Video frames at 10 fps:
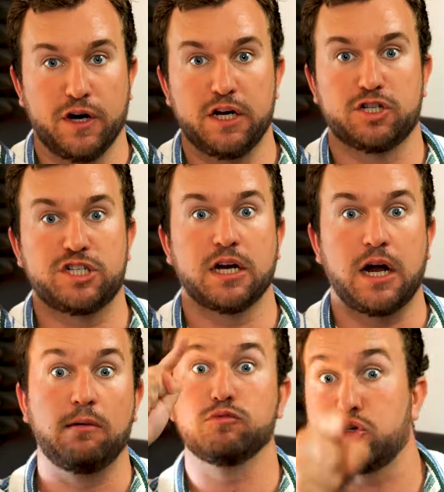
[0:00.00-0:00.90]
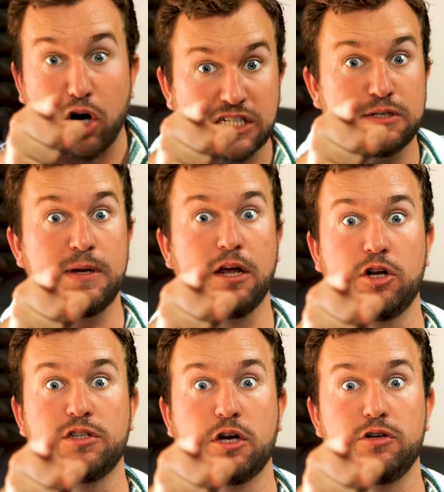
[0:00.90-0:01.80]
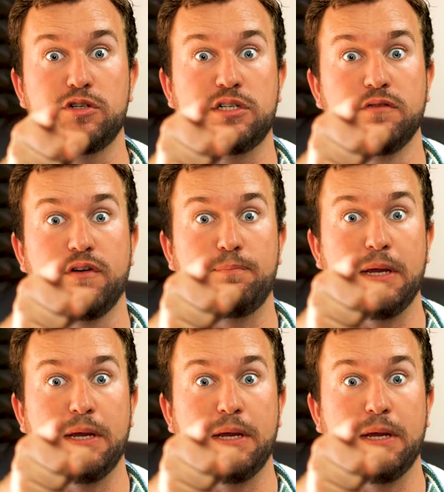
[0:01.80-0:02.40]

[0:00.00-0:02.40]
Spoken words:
for years to come. Trust me on Antonio Silva,